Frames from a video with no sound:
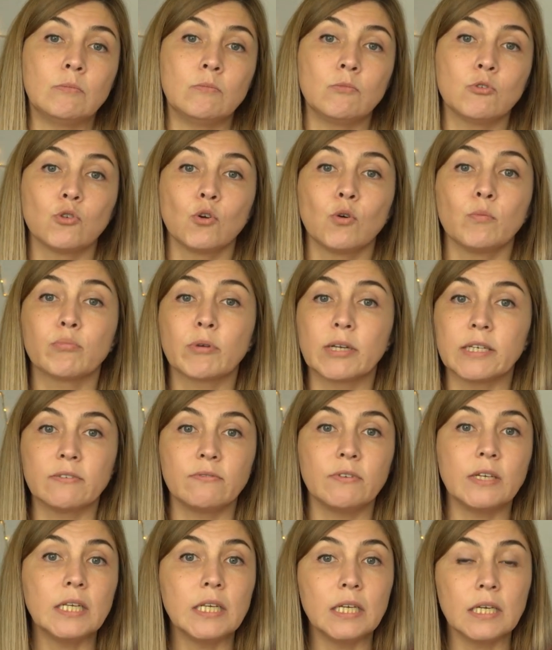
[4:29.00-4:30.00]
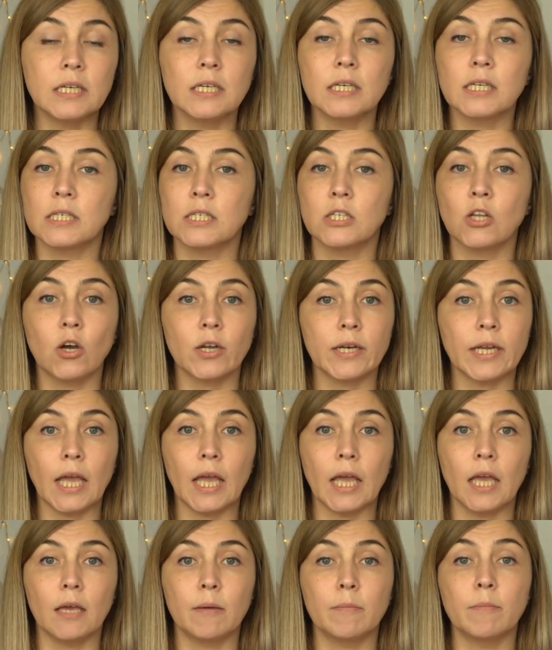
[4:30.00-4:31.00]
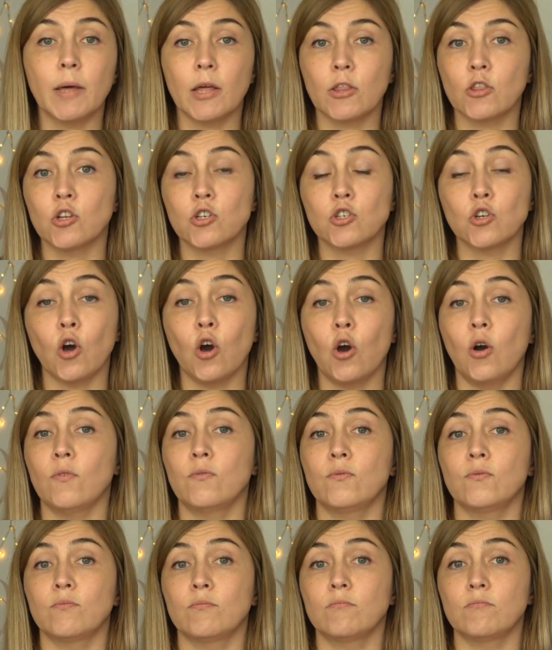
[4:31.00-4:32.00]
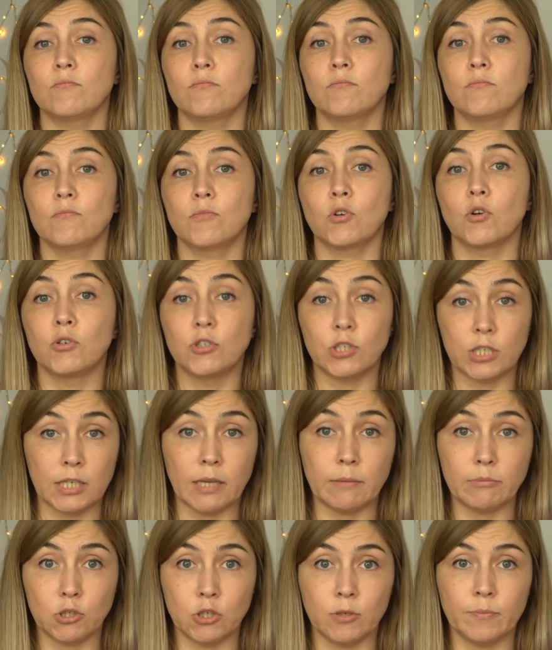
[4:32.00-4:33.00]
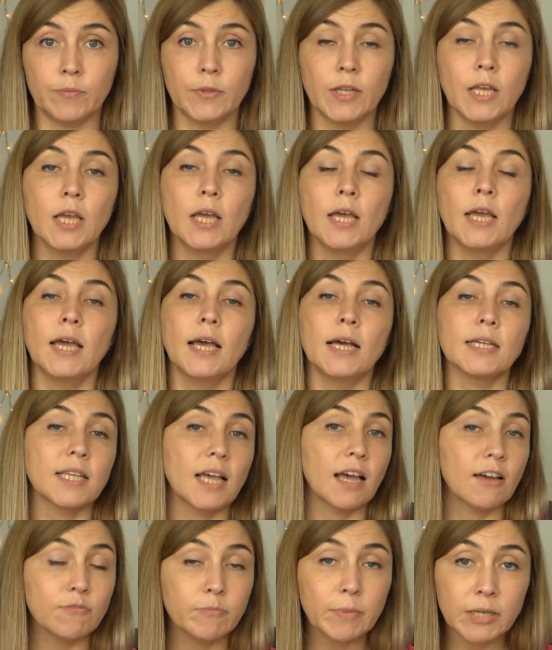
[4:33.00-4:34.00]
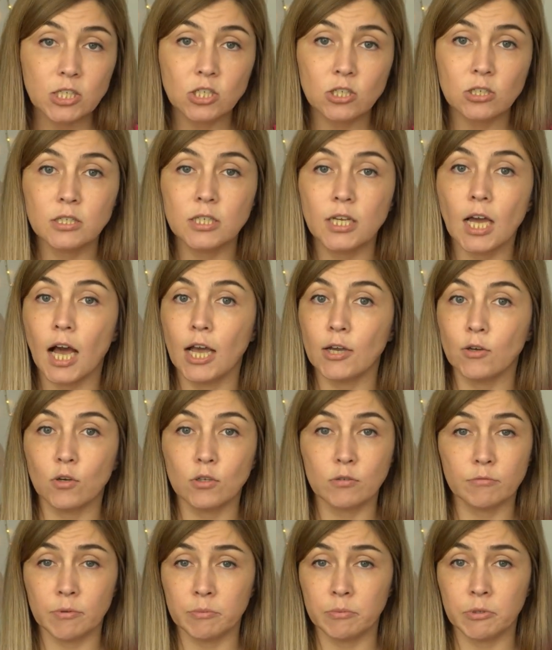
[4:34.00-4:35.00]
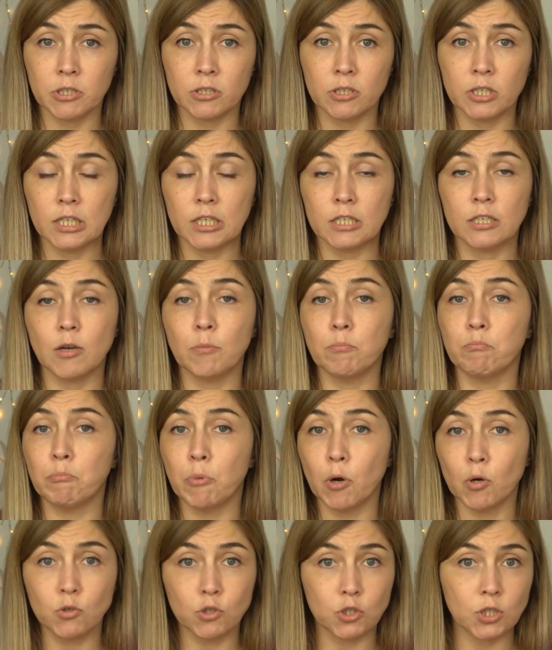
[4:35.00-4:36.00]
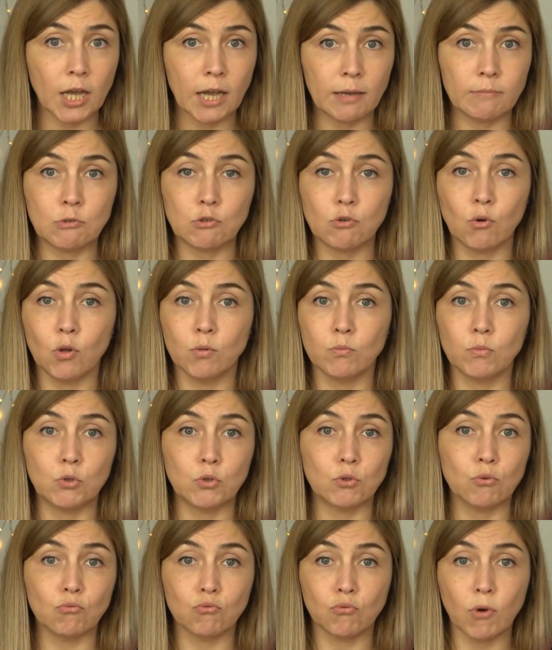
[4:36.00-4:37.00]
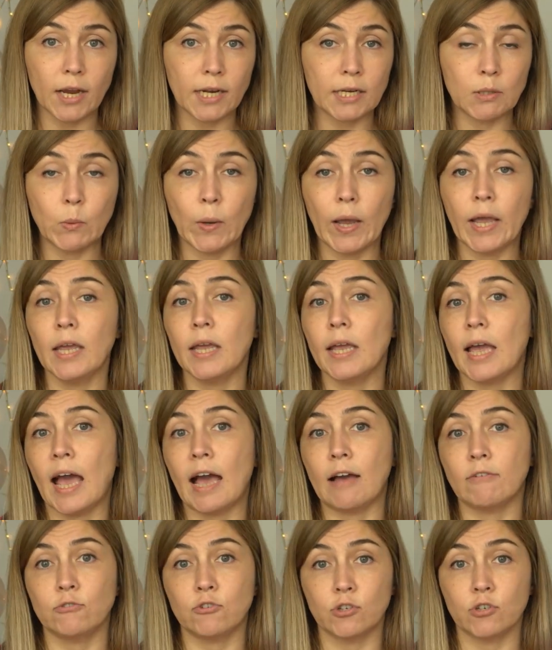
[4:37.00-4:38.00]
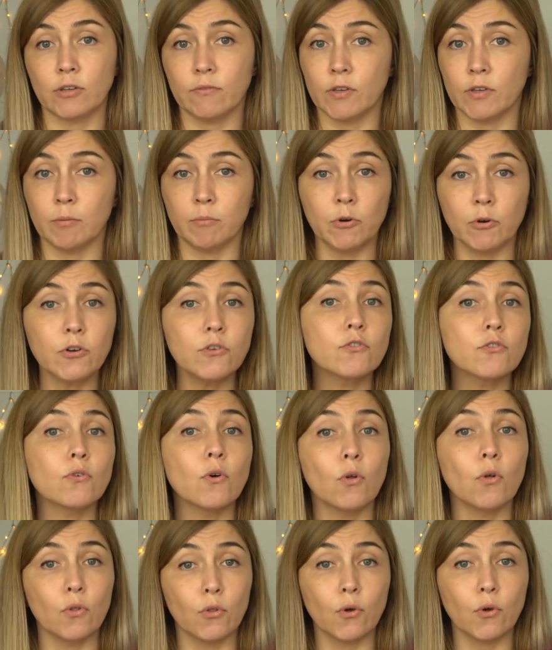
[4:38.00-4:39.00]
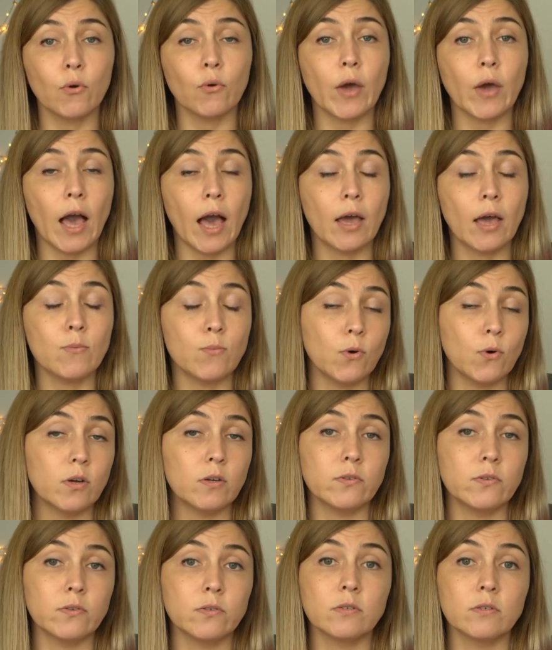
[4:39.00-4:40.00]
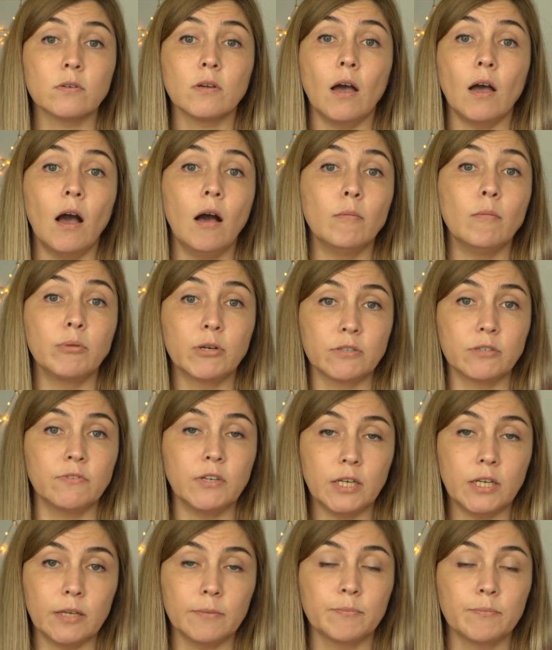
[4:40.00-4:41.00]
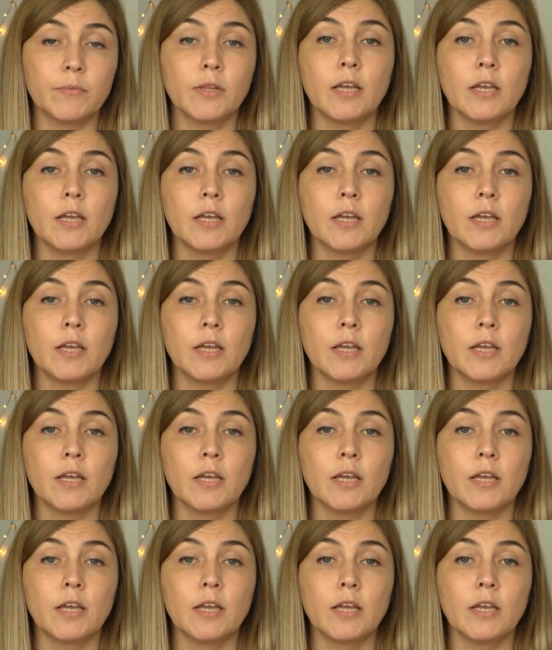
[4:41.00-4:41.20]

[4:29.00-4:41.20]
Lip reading: so breastfeeding is not a method of contraception. As I have mentioned, I got my period both times almost right away after giving birth, although I was breastfeeding.